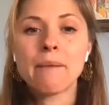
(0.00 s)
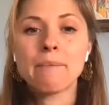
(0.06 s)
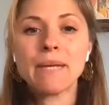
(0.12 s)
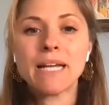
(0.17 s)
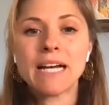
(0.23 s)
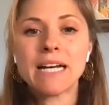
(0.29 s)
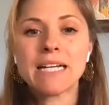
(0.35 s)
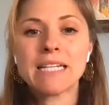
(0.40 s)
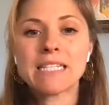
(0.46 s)

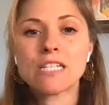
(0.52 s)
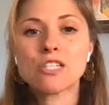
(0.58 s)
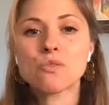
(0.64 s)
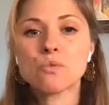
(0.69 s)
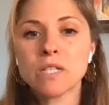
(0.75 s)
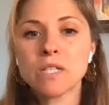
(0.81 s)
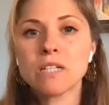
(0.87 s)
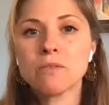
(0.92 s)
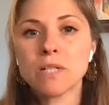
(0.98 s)
because it's
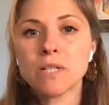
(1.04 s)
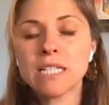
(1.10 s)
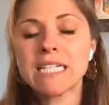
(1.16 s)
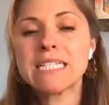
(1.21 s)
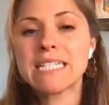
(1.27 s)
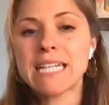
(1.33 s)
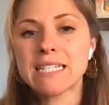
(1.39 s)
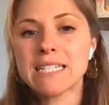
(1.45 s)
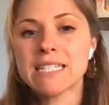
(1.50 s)
really, really
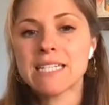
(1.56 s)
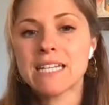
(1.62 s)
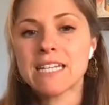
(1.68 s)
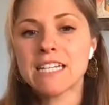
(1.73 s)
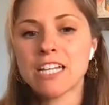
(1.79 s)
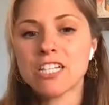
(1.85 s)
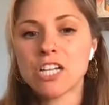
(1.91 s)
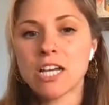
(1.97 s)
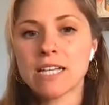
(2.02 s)
dense to
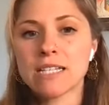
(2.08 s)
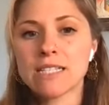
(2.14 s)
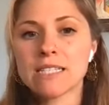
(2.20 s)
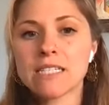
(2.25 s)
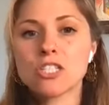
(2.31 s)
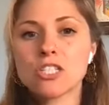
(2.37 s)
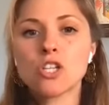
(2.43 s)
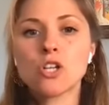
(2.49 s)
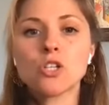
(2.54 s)

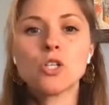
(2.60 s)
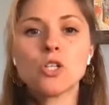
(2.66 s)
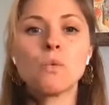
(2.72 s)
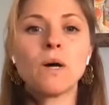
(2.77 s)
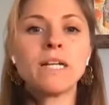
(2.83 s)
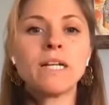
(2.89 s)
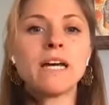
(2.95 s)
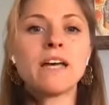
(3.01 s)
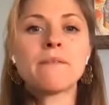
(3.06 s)
digest. So you
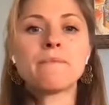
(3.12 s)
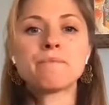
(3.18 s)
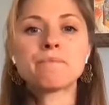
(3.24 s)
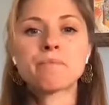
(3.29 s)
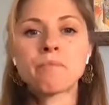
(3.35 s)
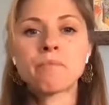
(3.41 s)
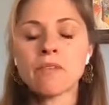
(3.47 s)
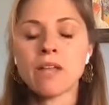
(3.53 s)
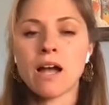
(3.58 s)
want to,
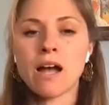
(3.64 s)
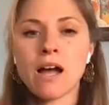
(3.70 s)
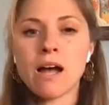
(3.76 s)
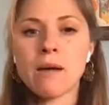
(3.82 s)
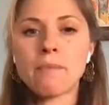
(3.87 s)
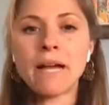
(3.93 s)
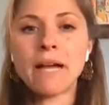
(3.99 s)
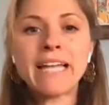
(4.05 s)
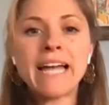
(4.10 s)

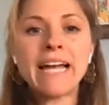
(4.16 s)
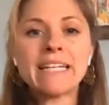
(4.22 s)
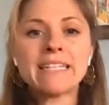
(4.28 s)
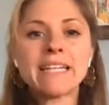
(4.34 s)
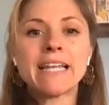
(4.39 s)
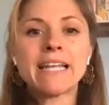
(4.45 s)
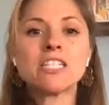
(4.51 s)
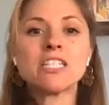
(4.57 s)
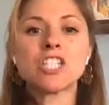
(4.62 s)
again,
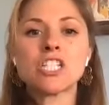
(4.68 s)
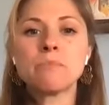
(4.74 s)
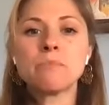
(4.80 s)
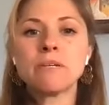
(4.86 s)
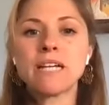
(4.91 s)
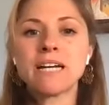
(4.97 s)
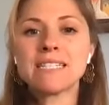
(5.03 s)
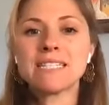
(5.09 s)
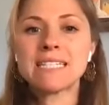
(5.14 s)
like just
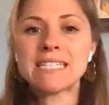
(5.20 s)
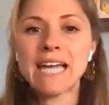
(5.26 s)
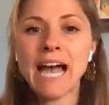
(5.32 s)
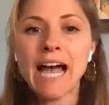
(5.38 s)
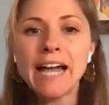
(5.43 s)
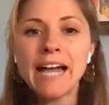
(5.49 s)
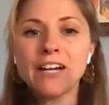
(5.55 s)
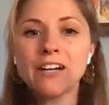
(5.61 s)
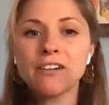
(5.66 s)
because it's
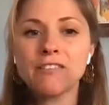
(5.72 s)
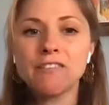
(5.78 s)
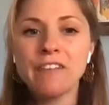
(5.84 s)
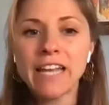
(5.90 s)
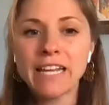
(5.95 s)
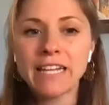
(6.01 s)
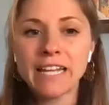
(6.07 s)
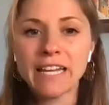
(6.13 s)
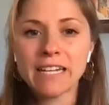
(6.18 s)

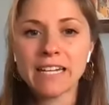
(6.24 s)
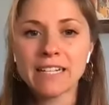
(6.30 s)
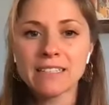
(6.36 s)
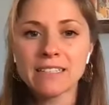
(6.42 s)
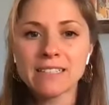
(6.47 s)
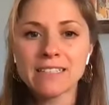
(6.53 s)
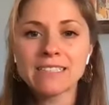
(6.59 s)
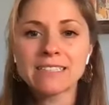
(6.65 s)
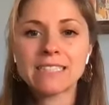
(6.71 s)
Ayurvedic
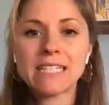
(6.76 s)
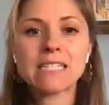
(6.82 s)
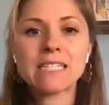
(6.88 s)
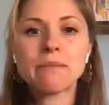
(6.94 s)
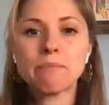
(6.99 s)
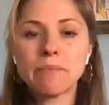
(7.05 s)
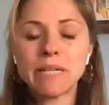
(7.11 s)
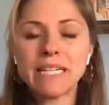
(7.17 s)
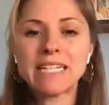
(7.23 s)

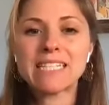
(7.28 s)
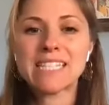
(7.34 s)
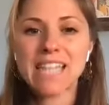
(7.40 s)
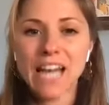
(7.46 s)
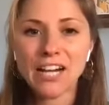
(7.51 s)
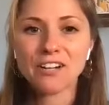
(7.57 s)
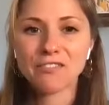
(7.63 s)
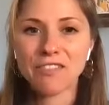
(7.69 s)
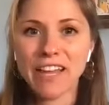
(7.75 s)
doesn't mean it's
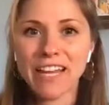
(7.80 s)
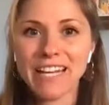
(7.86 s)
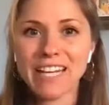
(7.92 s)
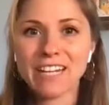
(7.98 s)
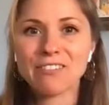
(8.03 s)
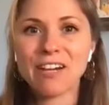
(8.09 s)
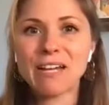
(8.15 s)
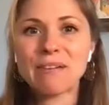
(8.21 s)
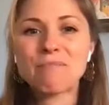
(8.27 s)
Ayurvedic,
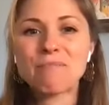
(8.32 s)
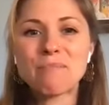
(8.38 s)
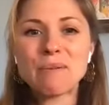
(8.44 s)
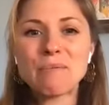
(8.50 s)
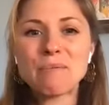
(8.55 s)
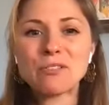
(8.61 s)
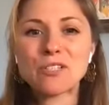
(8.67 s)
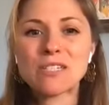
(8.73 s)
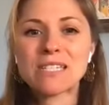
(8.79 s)
right?
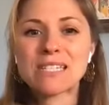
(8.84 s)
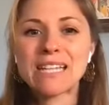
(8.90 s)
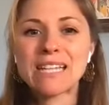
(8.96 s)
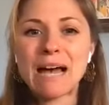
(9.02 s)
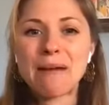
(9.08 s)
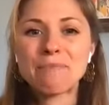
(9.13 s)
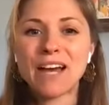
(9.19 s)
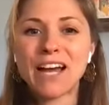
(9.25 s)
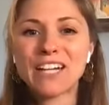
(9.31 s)
People just
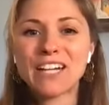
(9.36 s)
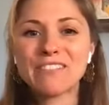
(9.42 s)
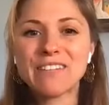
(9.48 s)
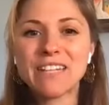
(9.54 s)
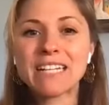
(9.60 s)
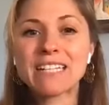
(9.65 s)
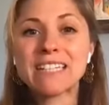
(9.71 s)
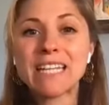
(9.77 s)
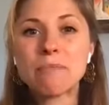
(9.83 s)
slap the
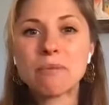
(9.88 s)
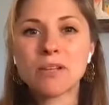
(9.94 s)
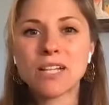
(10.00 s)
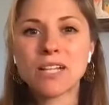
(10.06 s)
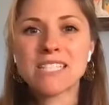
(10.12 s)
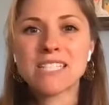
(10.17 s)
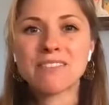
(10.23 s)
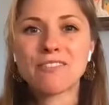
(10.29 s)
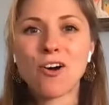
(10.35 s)
Ayurvedic label
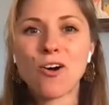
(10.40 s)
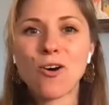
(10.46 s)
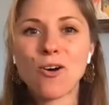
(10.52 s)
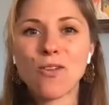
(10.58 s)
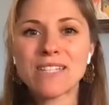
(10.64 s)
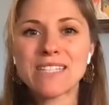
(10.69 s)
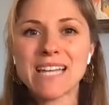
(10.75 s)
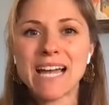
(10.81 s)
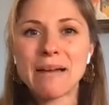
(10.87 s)
on stuff all
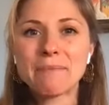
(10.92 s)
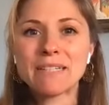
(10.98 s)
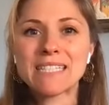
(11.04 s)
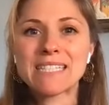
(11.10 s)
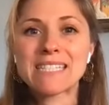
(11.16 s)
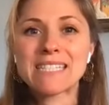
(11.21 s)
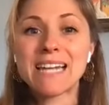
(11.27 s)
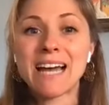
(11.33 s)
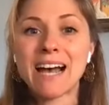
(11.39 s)
the time, and
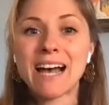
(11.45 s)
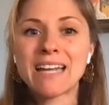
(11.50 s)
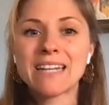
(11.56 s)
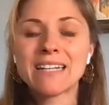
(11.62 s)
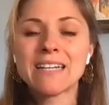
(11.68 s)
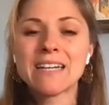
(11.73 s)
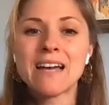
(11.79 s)
it's not.